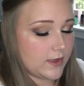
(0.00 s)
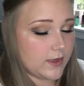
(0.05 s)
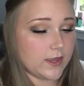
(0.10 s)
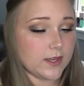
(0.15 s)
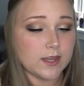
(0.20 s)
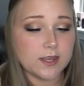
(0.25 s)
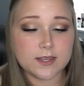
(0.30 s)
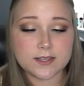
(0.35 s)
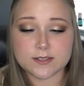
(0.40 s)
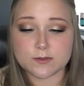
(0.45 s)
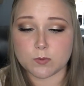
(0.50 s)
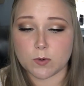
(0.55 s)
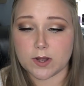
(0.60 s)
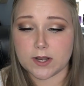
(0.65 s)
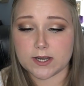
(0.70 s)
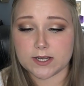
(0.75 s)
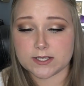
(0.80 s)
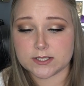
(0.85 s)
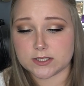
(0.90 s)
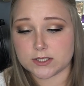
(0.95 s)
this
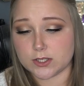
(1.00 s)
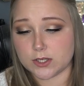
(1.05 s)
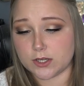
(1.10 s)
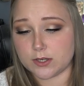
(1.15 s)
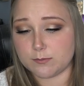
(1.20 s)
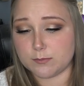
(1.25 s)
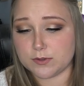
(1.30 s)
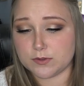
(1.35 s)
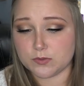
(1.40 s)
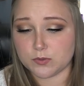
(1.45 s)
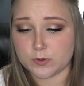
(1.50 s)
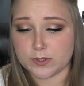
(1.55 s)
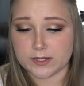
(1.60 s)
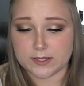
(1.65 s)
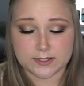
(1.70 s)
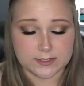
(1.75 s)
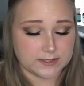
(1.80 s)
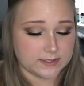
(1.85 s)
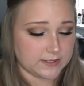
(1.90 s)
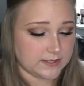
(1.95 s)
one is good
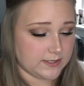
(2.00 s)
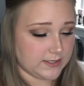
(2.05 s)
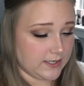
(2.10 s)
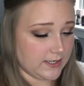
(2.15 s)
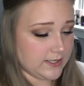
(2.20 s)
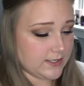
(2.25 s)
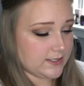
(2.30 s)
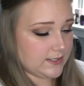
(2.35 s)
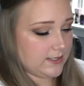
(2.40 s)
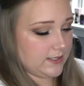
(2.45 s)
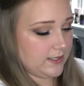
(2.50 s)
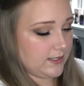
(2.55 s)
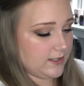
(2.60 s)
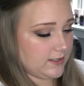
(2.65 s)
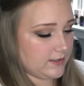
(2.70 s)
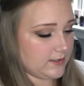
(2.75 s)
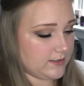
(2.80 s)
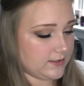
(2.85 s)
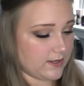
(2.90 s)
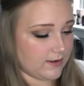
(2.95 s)
between 60
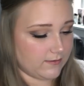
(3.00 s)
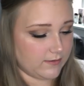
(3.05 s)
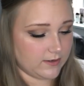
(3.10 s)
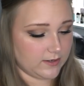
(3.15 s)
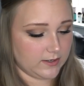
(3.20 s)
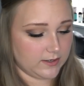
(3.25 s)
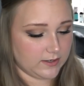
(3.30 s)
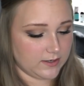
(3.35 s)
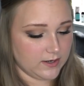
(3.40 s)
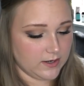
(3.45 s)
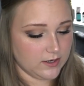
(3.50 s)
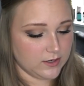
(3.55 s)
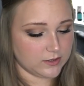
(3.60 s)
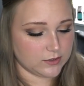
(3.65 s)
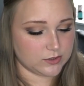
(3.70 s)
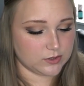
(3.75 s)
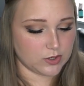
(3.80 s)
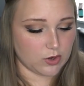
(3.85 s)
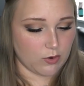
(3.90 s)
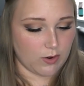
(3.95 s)
and 70.
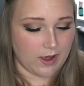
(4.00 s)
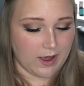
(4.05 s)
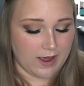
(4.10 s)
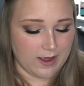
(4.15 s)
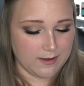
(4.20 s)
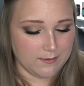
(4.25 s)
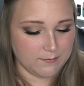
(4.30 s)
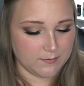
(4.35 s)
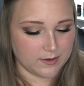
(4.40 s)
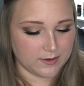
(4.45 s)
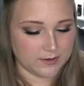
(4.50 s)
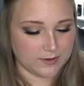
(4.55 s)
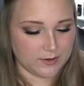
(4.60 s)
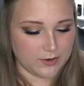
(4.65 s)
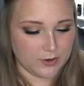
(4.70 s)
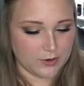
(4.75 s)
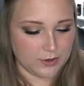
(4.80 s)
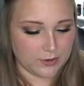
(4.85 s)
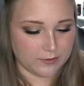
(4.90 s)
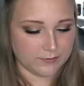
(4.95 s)
So I'm
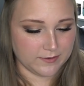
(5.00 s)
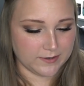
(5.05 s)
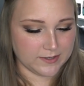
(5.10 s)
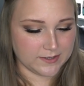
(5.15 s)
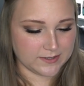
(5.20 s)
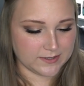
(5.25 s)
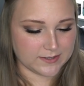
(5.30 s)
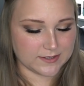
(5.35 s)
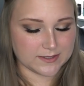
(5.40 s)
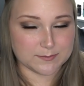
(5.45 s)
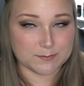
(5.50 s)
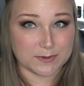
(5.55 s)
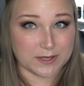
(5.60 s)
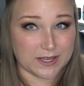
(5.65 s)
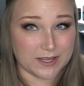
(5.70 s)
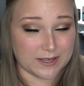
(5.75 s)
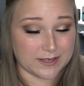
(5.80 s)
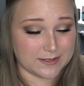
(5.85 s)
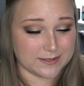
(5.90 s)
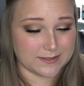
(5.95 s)
nervous
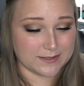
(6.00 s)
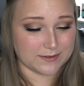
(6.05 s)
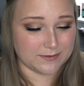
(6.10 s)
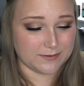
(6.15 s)
because